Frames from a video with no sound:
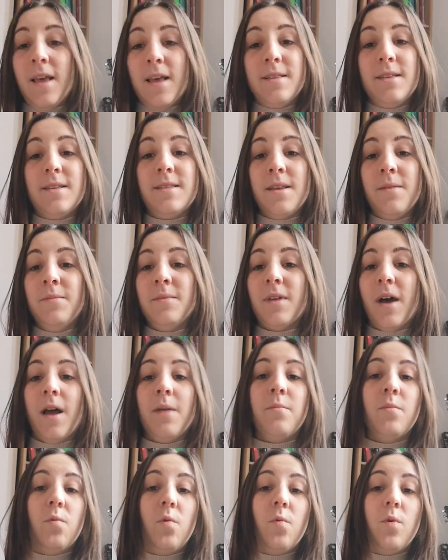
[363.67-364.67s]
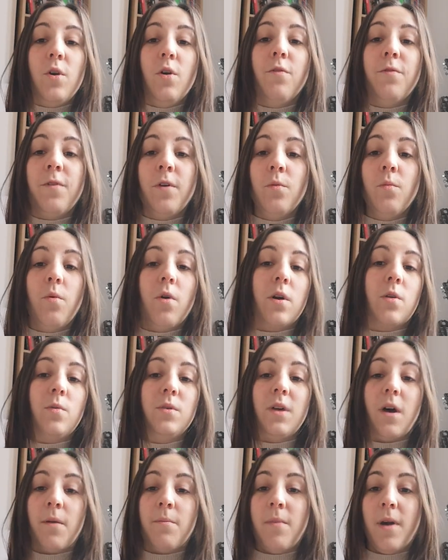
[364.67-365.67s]
At the same time, we often work with
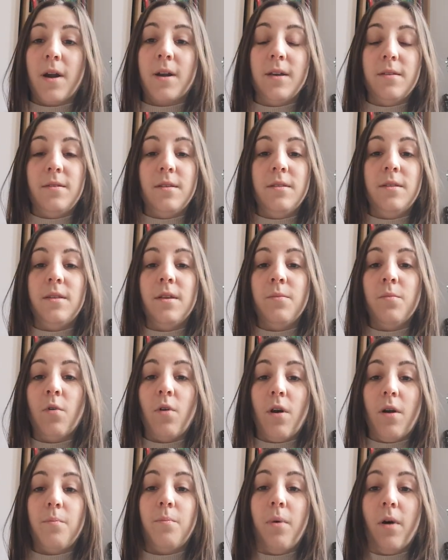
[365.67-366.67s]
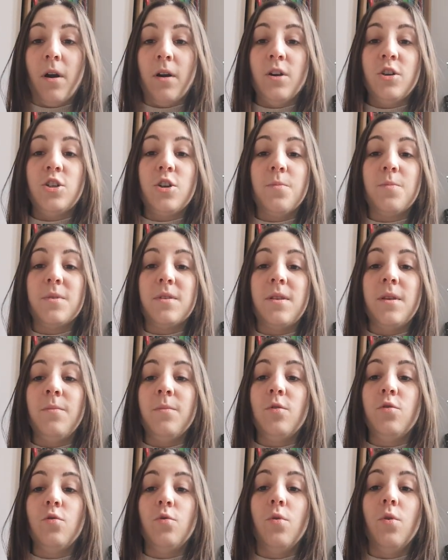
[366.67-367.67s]
our marketing team or our partnerships
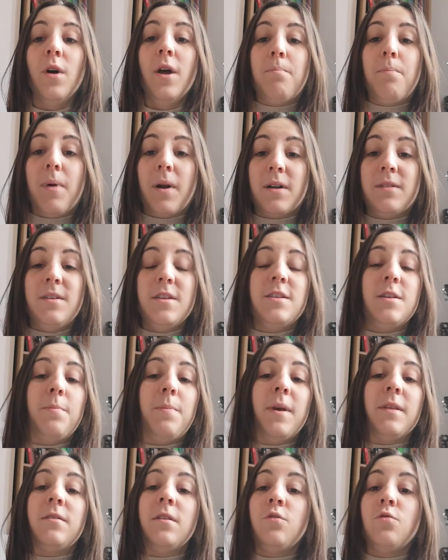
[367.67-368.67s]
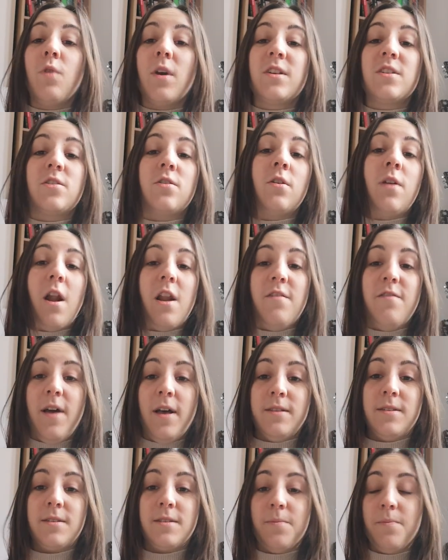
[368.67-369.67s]
team to participate into external
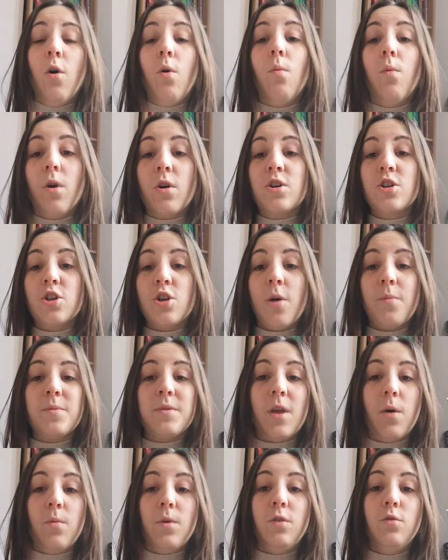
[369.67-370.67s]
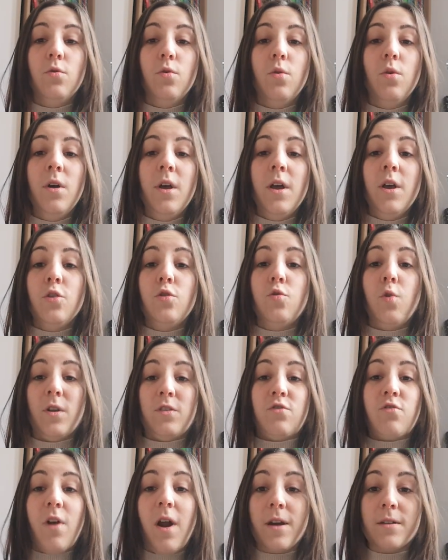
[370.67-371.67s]
events, workshops that we do to
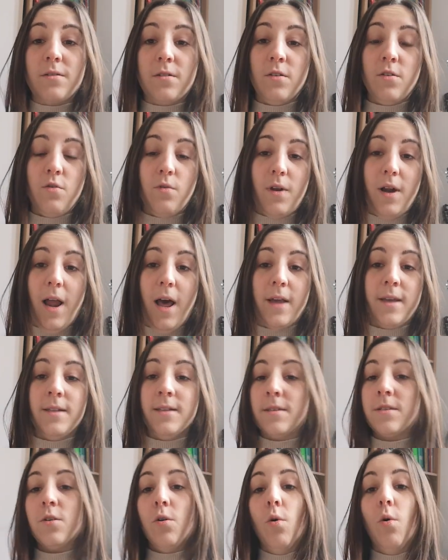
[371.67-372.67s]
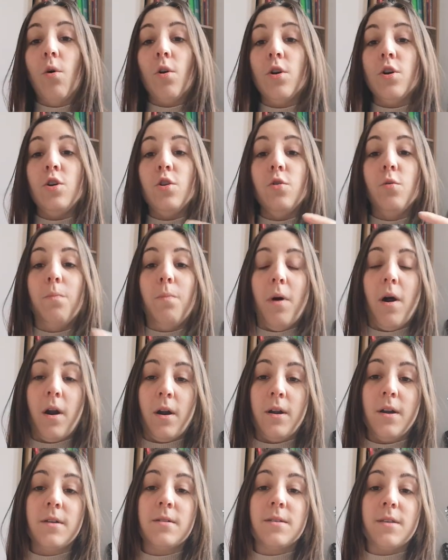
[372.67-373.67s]
attract new clients or new
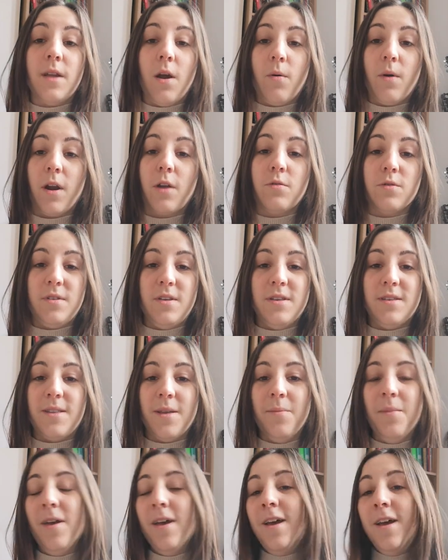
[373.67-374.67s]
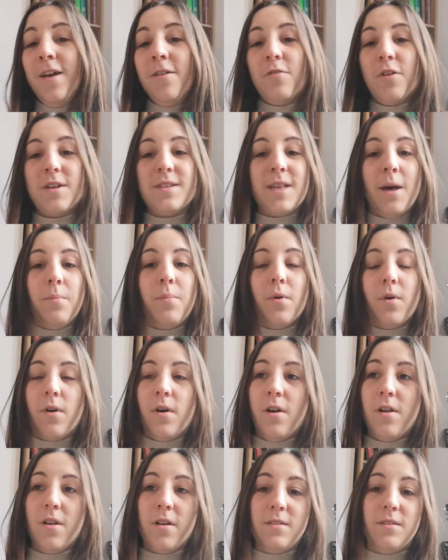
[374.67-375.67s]
partners in our ecosystem. For example,
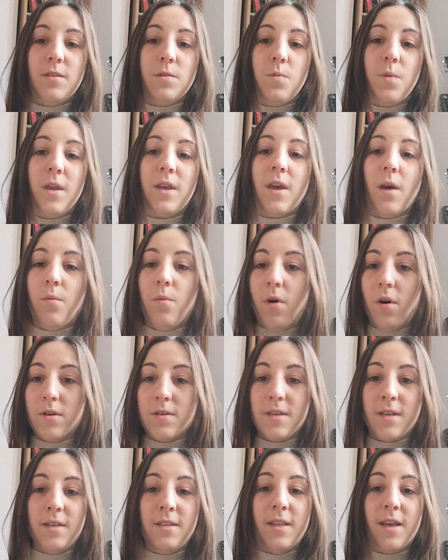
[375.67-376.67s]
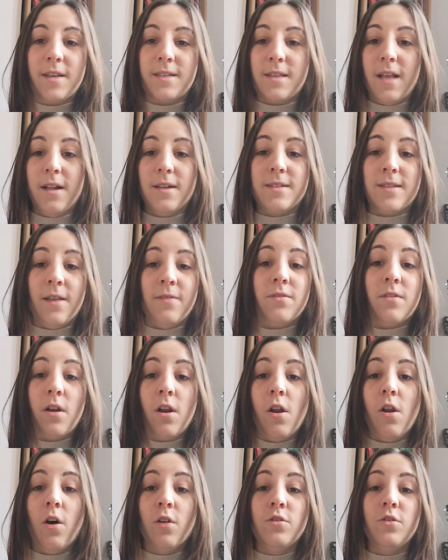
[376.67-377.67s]
earlier this week, I was in the Excel Center in
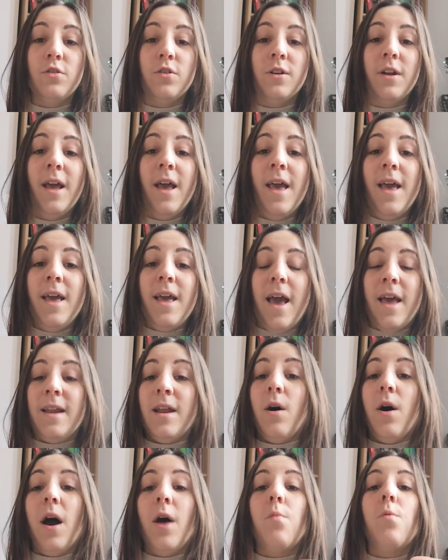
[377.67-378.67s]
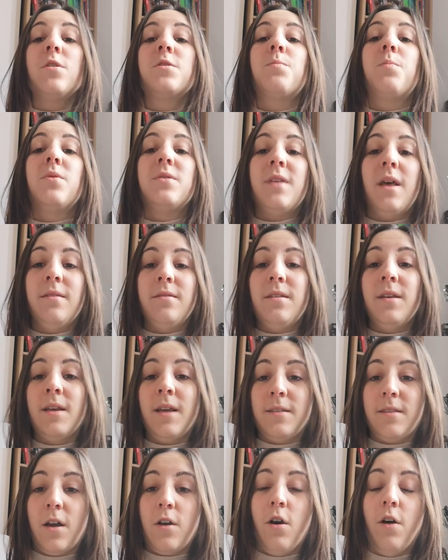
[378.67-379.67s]
London and I was presenting
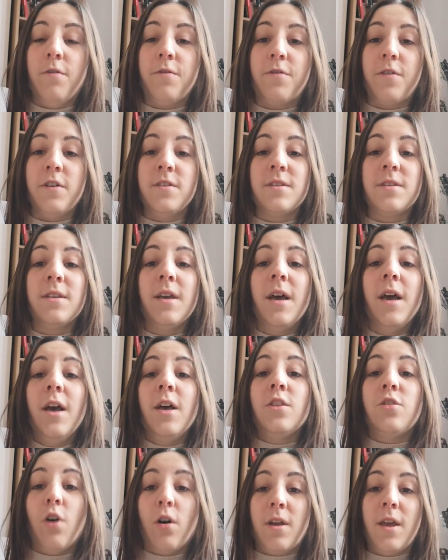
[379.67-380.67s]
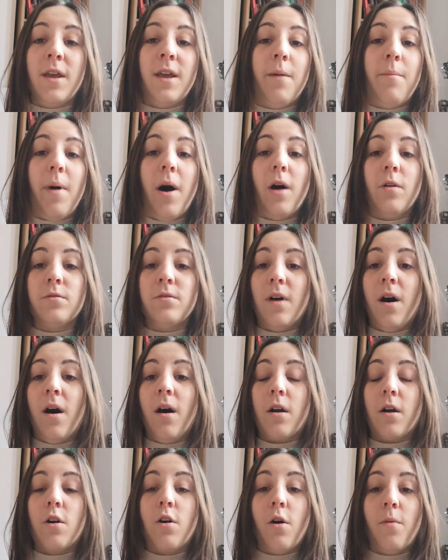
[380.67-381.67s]
at a conference talking about
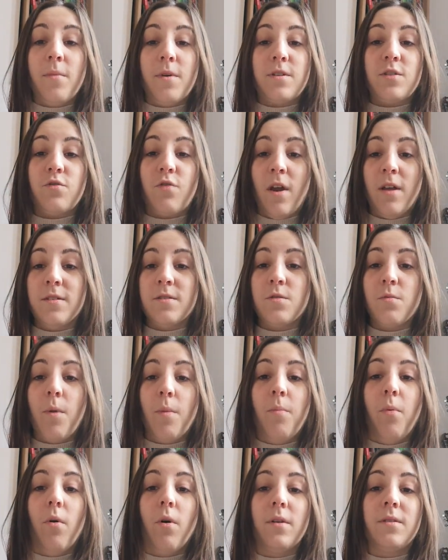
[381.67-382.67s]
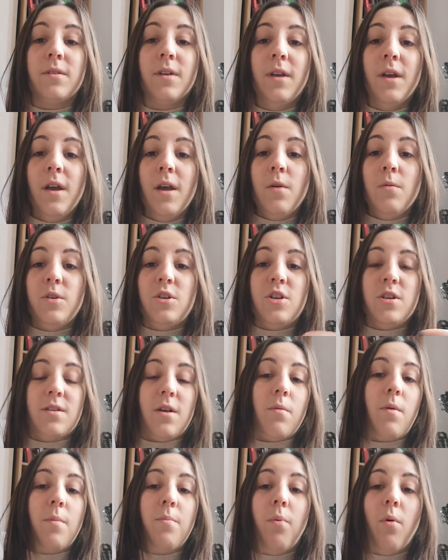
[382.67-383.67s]
our Commerce Trends report, which is a
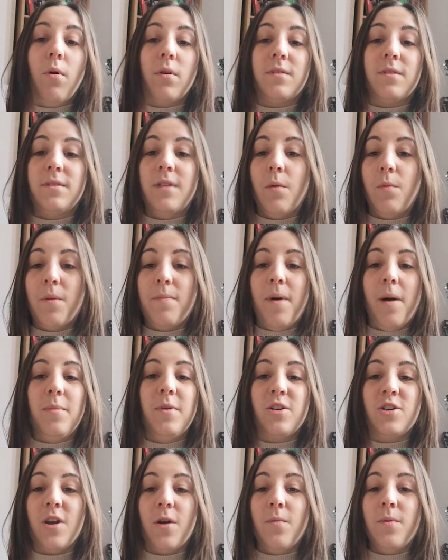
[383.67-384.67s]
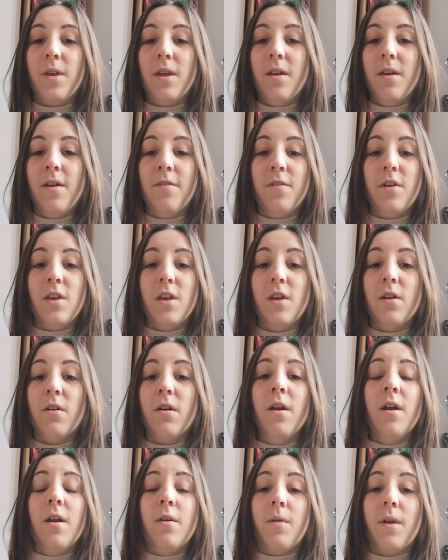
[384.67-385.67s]
report that we publish every year
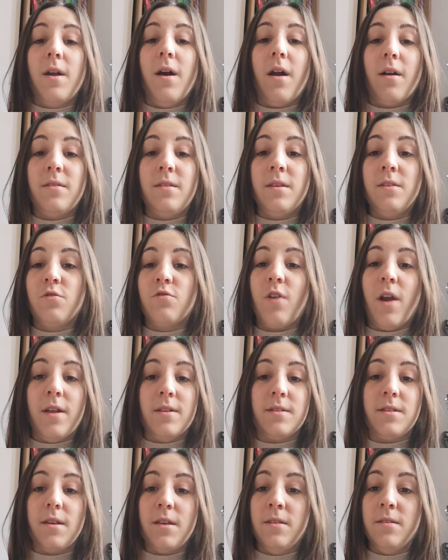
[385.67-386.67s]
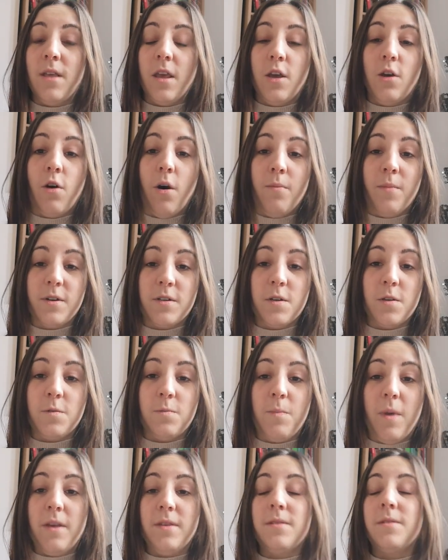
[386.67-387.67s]
regarding trends in the e-commerce
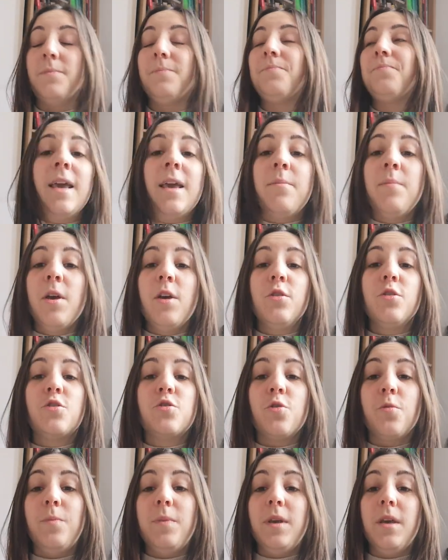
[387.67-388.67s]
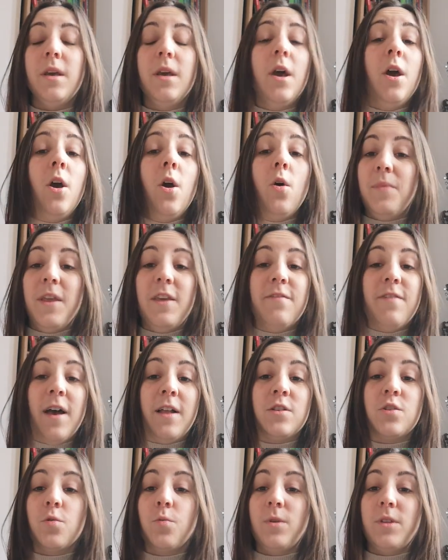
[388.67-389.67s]
space. It may also be
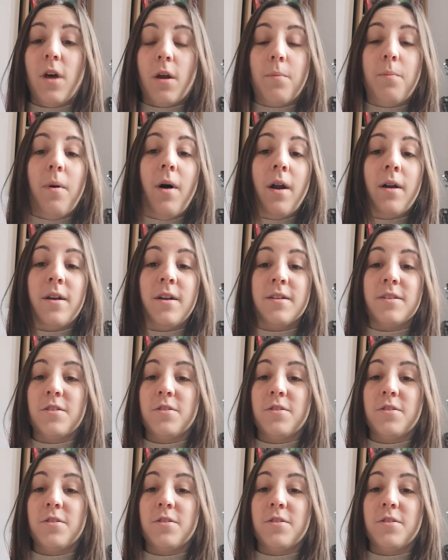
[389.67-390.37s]
events with our partners.